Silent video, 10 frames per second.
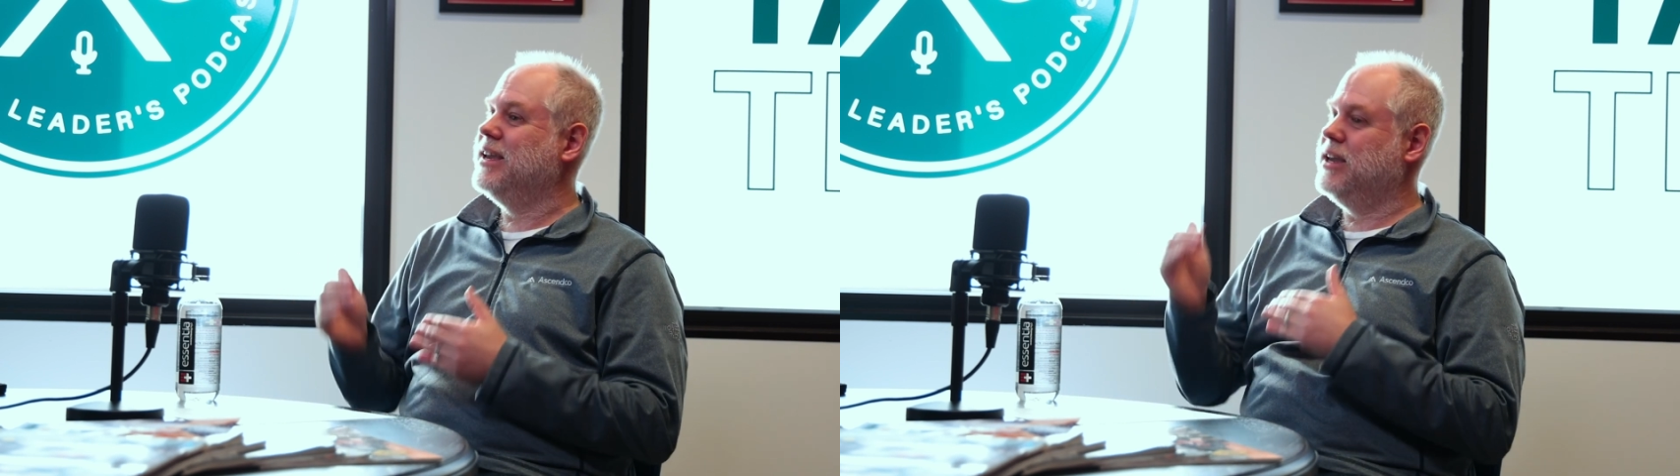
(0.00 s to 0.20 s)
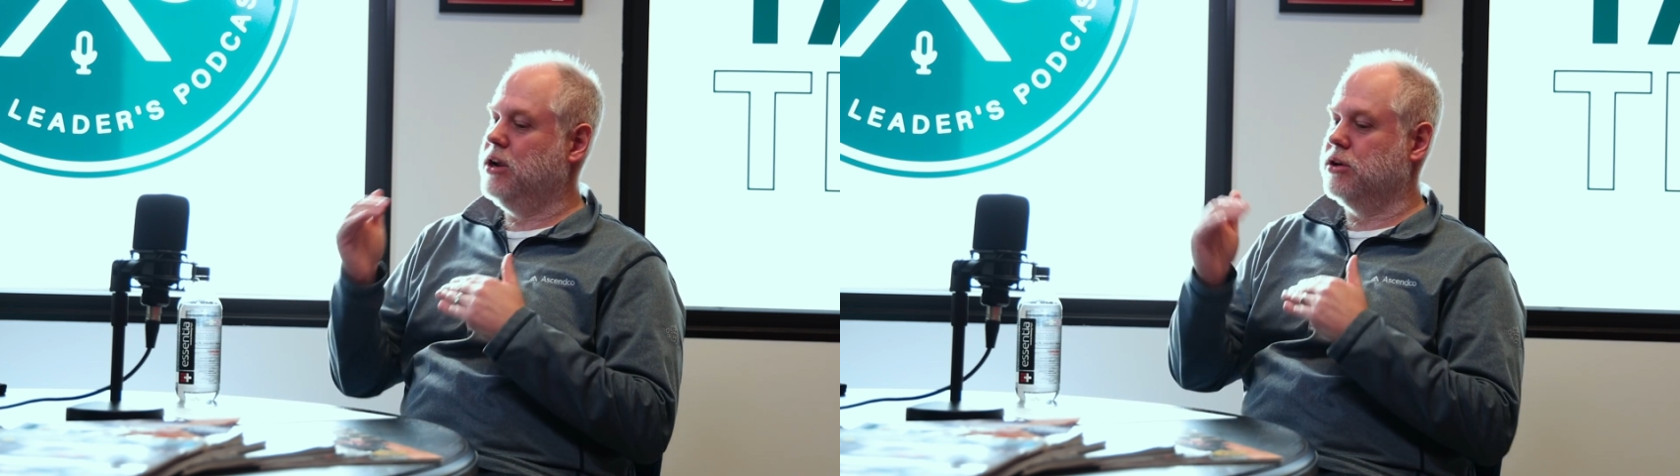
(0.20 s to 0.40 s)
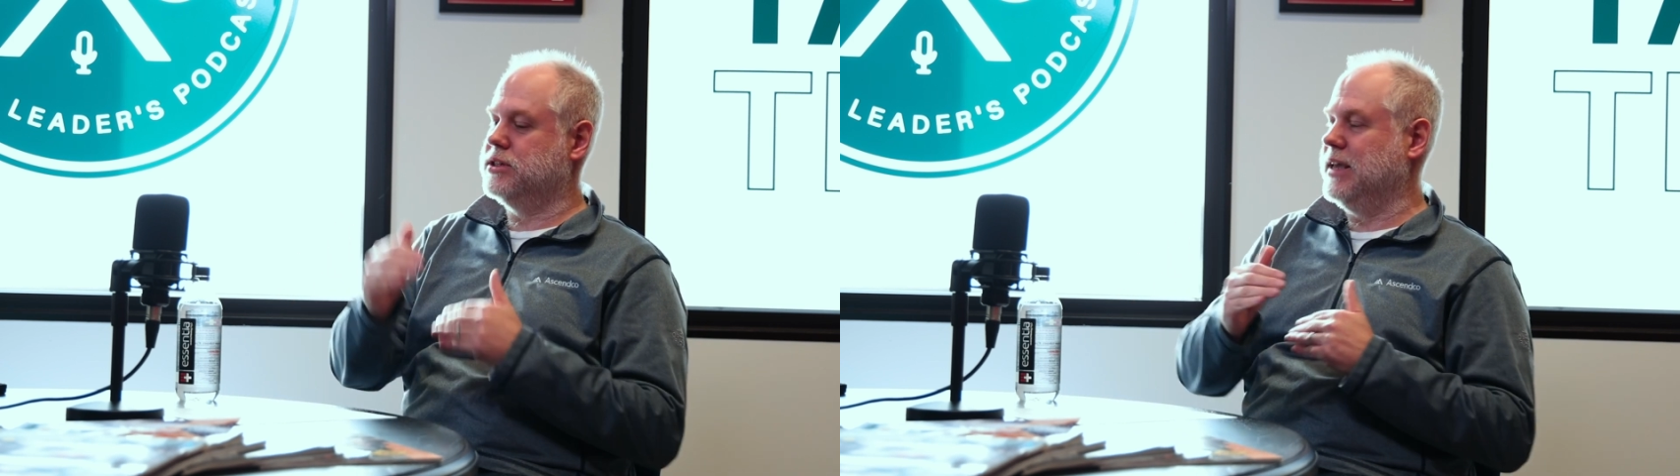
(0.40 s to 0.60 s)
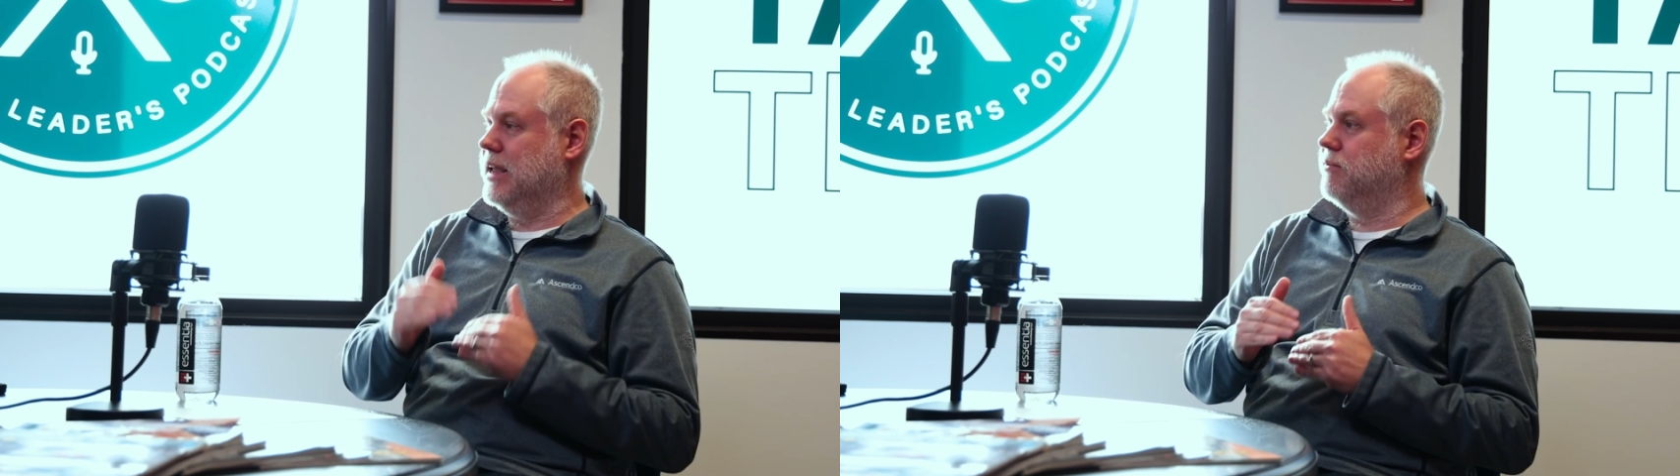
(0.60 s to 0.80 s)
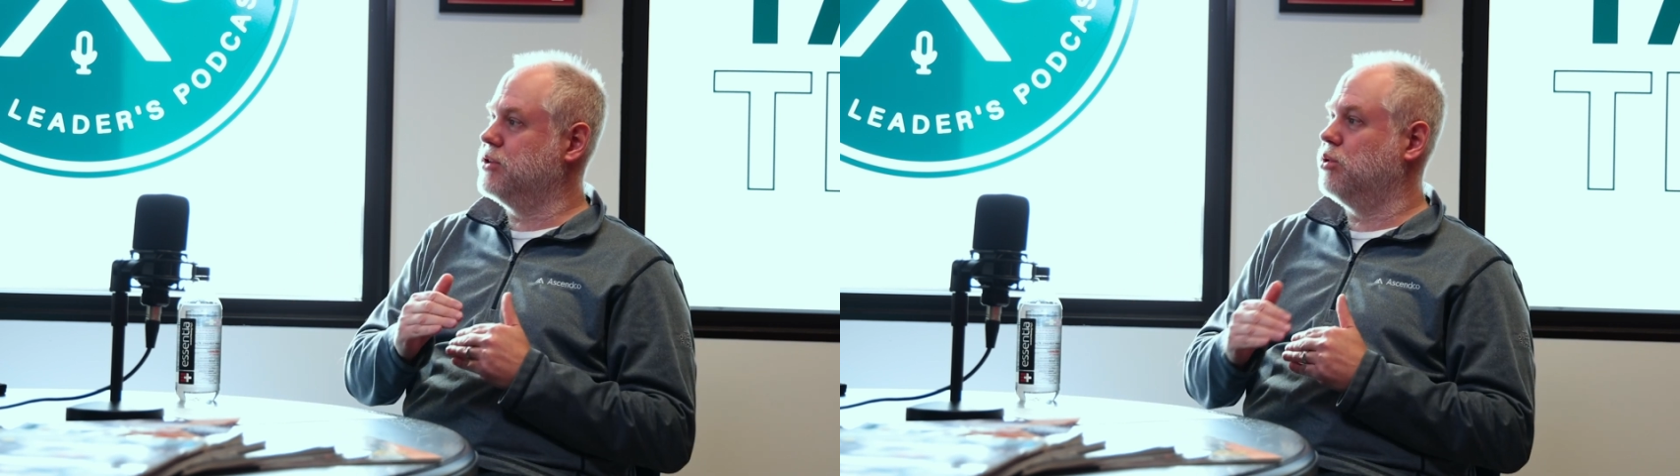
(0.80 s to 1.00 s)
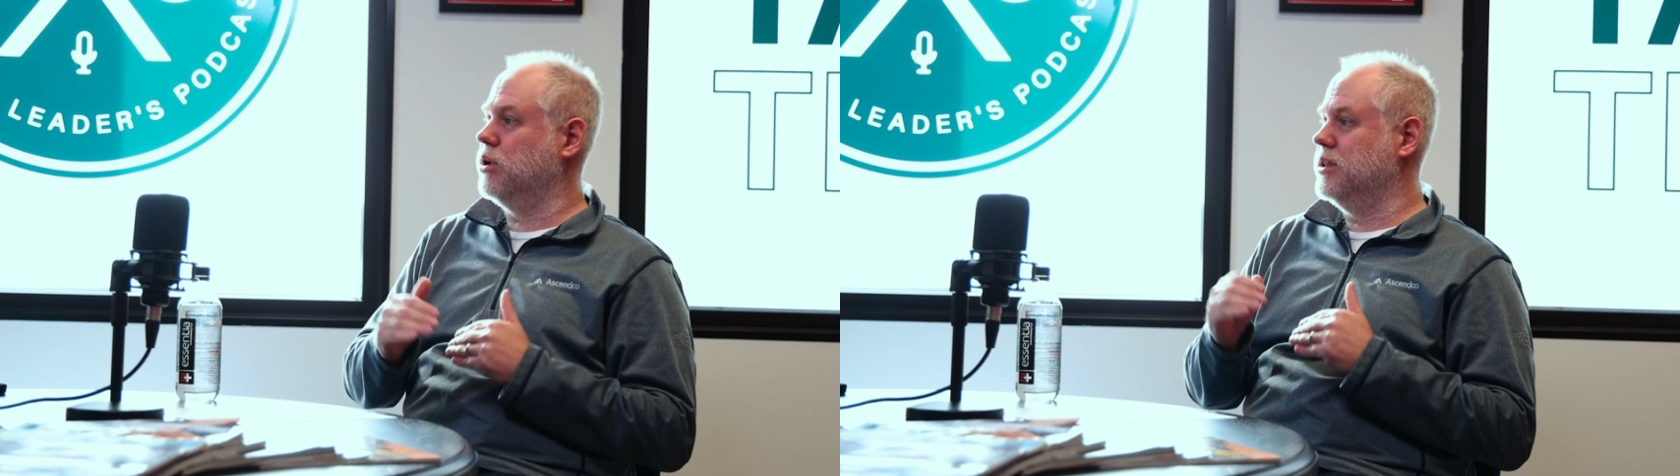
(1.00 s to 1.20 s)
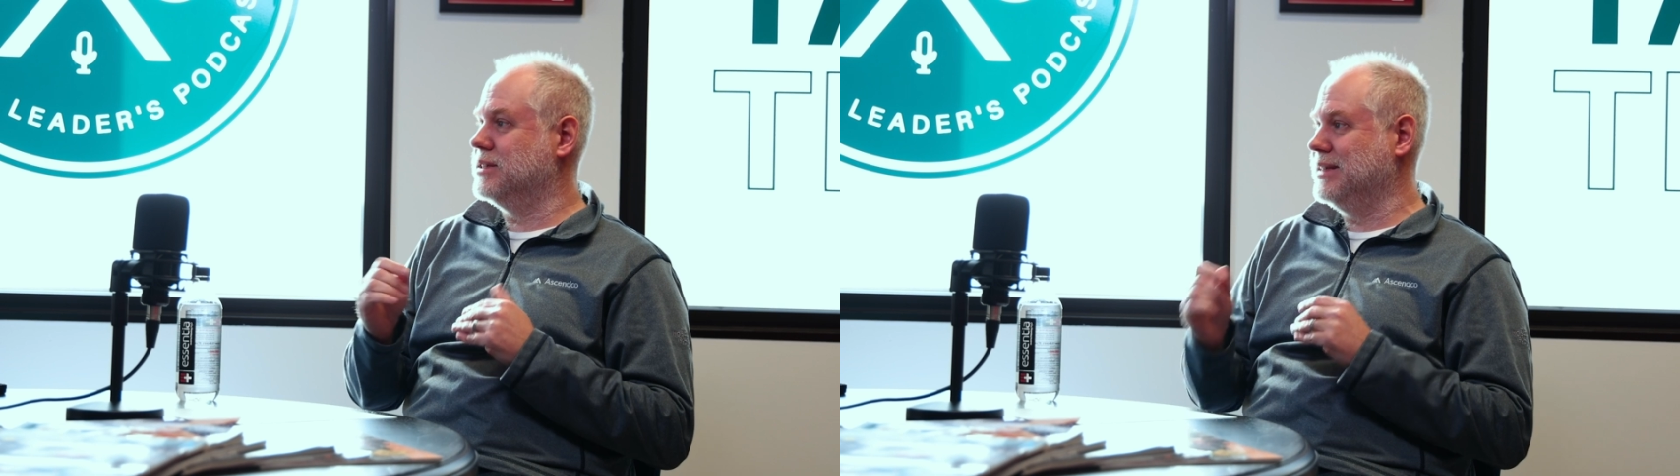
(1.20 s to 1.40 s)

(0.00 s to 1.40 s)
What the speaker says: here's the inventory that's